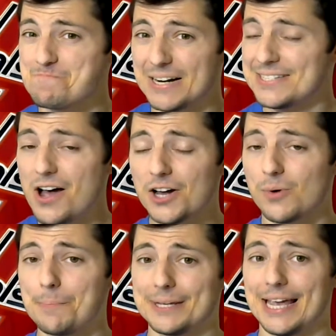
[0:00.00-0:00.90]
but he's not going
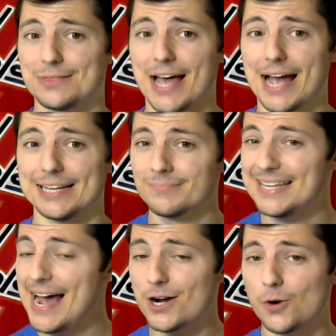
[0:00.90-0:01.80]
to replicate that.
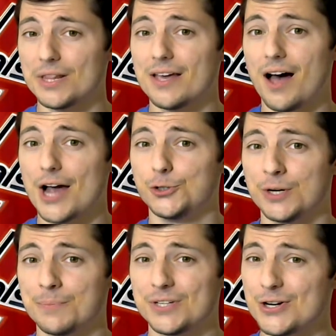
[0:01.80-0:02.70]
He had a really high
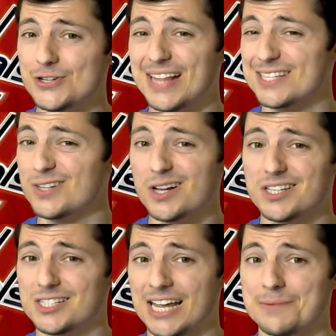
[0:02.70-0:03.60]
shooting percentage. That's not
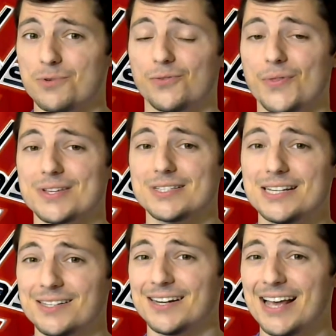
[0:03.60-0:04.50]
sustainable for this
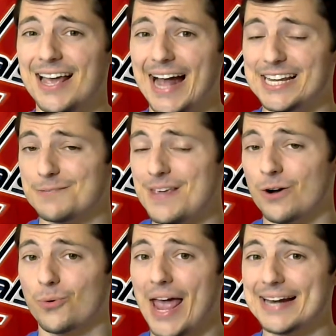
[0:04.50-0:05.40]
season, and he's
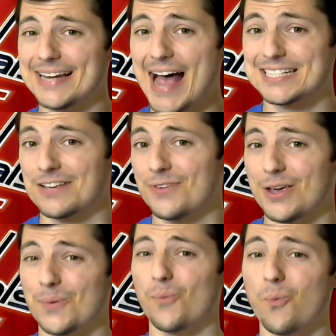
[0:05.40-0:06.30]
being ranked as if
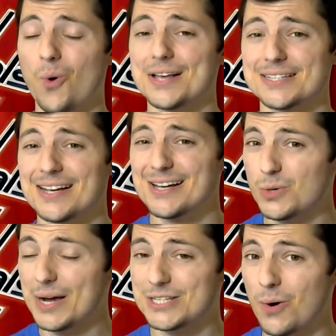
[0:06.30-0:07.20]
it was.
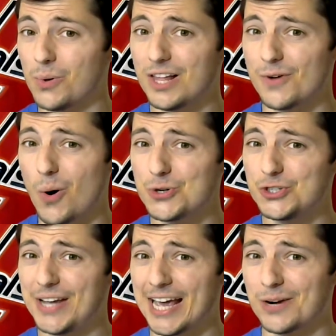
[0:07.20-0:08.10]
So I don't love Oshie,